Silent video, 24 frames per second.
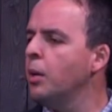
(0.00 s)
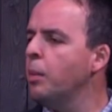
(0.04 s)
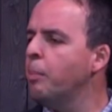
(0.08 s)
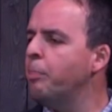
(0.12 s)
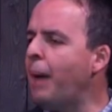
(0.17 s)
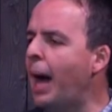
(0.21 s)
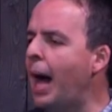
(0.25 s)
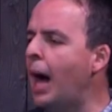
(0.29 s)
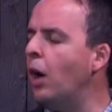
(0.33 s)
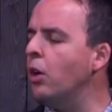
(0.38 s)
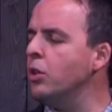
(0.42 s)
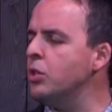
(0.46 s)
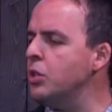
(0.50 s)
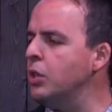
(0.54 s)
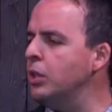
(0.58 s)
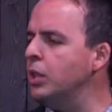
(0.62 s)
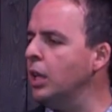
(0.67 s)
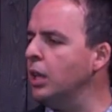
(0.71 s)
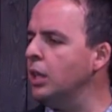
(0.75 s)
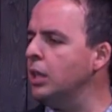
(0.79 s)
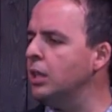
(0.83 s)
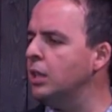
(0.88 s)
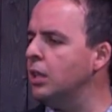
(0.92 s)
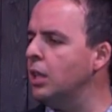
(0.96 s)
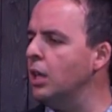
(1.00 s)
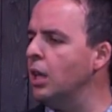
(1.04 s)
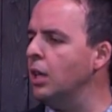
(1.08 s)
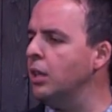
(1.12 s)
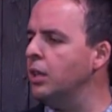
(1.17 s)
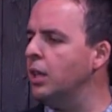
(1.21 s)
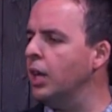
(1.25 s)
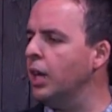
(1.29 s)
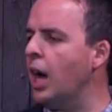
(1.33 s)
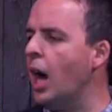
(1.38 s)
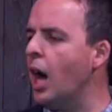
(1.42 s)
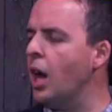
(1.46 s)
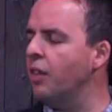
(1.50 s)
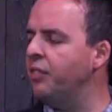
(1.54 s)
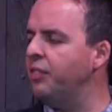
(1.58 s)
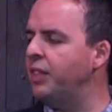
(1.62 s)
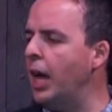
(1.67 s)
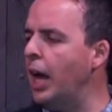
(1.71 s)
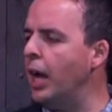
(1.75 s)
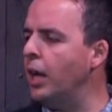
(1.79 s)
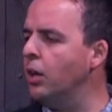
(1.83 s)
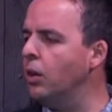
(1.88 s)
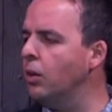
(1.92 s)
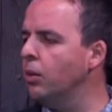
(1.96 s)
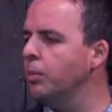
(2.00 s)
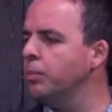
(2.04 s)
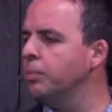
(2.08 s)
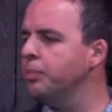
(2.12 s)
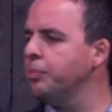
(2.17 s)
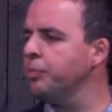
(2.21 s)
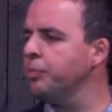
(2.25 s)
bow to the God of Daniel,